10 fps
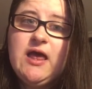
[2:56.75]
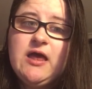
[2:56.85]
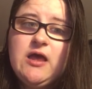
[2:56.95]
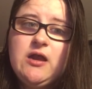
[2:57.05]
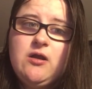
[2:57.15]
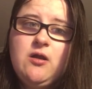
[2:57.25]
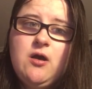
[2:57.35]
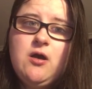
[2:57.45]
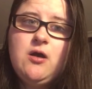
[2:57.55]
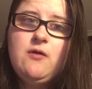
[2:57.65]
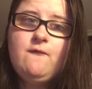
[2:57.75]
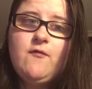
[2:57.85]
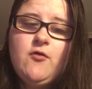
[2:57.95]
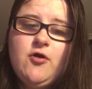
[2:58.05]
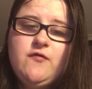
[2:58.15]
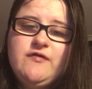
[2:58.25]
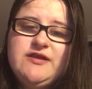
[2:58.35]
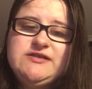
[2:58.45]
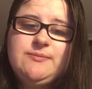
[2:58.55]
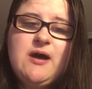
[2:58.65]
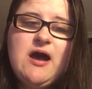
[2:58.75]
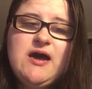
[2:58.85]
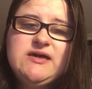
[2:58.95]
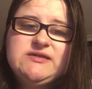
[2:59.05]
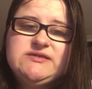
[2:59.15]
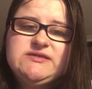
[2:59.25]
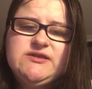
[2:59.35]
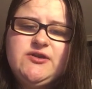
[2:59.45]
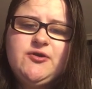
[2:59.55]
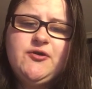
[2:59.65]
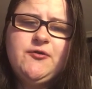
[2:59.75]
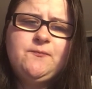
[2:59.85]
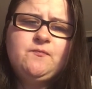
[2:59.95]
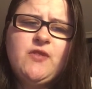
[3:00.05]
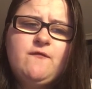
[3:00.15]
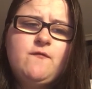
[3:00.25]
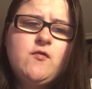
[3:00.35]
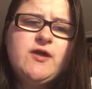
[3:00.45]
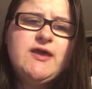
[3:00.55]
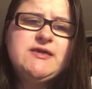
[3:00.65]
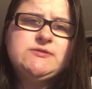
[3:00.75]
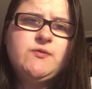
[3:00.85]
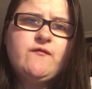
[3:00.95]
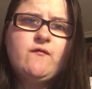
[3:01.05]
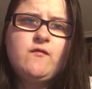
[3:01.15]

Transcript: And for over this past, you know, 4 years with a